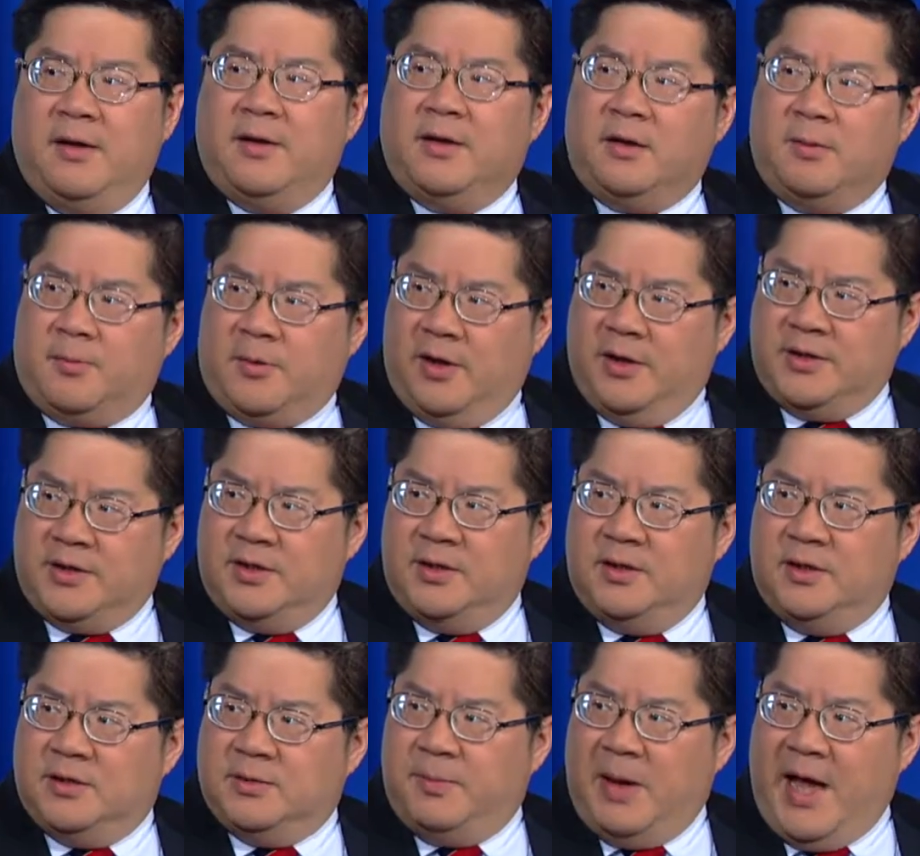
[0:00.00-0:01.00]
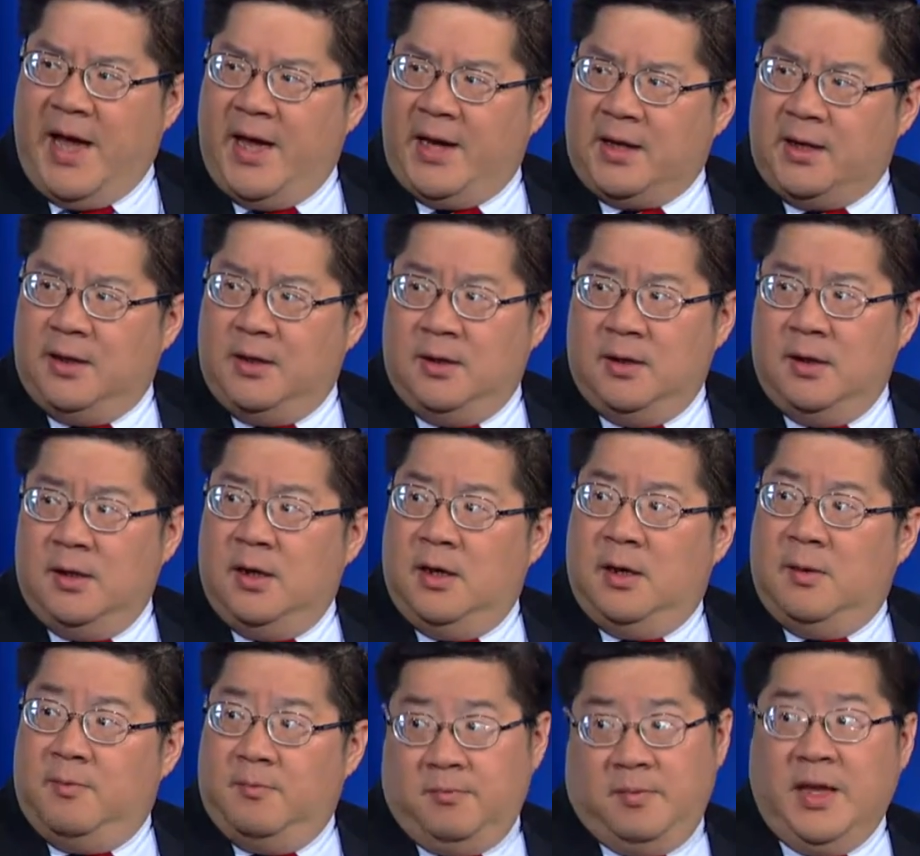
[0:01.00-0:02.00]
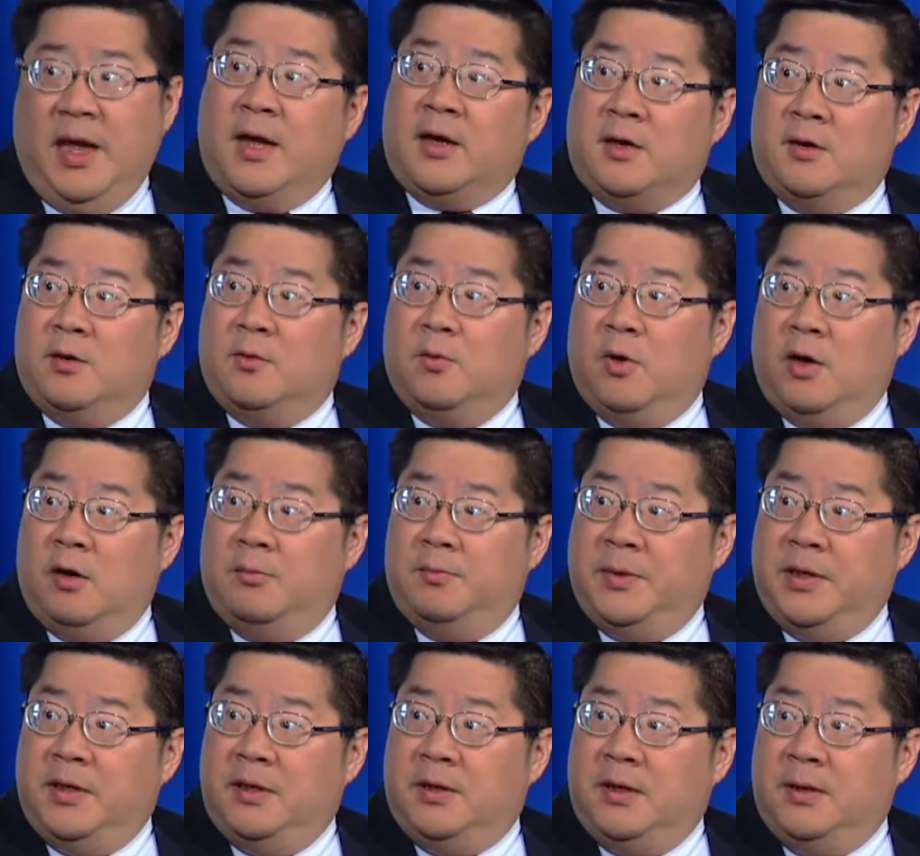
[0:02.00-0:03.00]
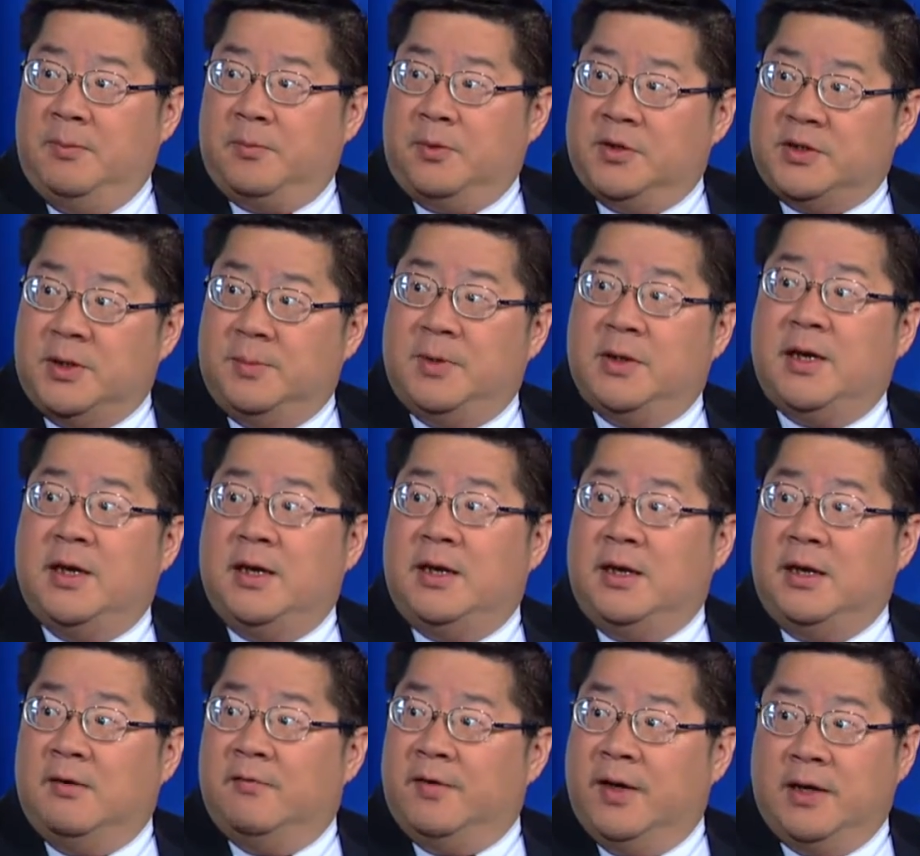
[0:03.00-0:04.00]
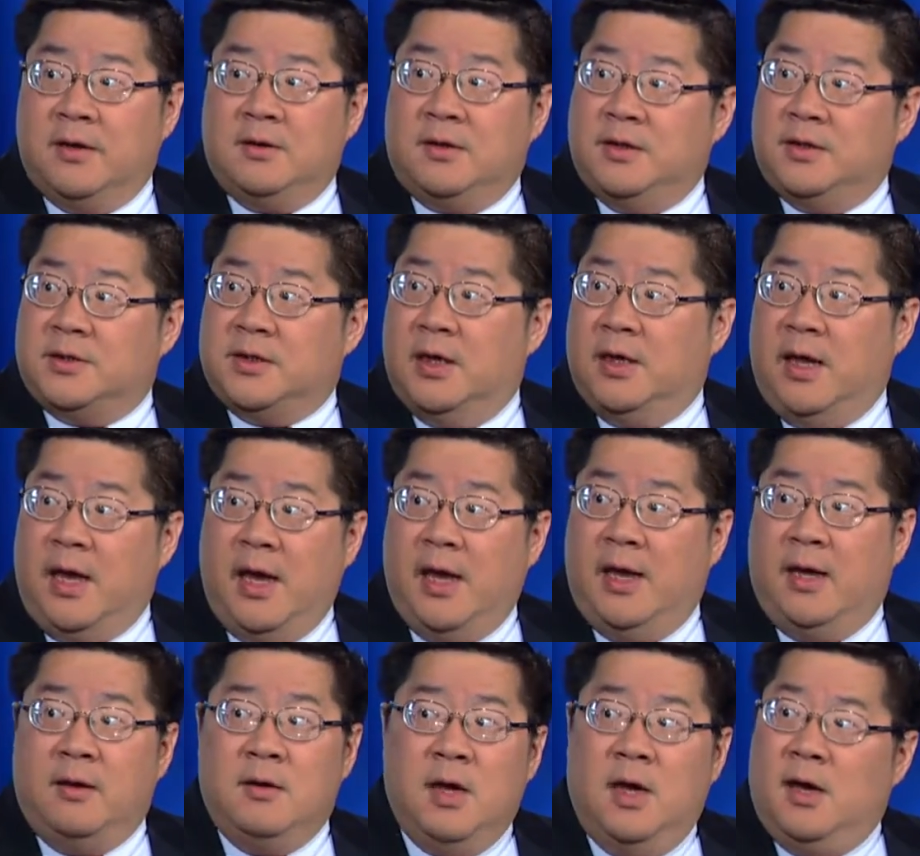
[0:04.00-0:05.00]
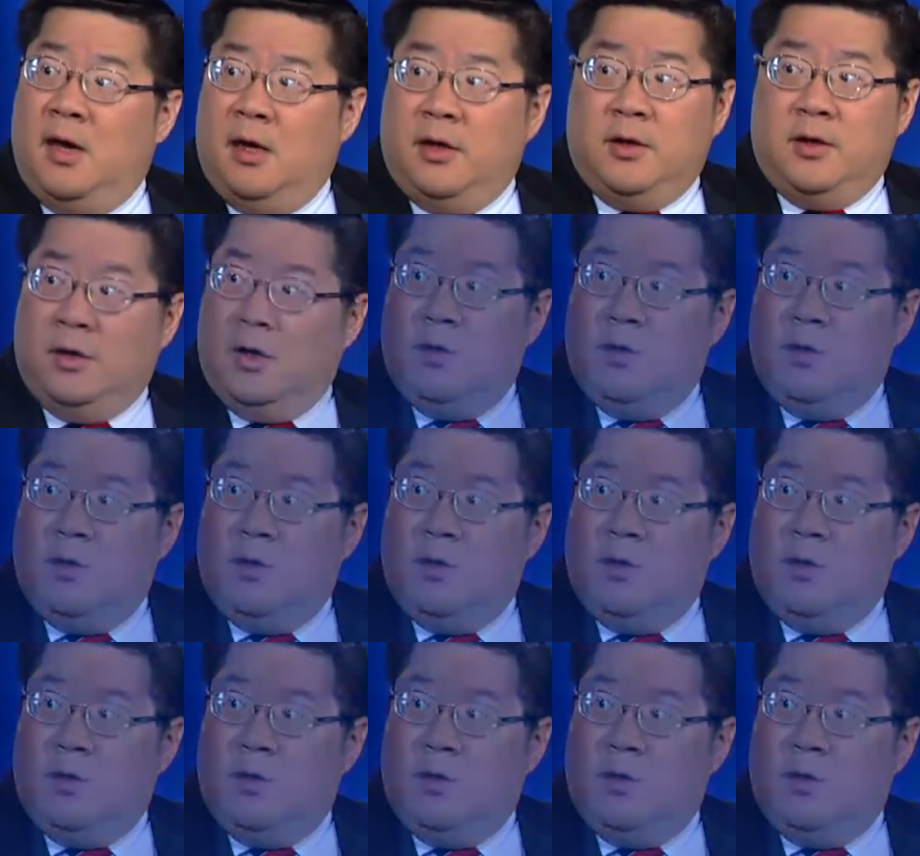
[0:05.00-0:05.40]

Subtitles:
that the president is back, that could well be the precipitating event to say, hey, you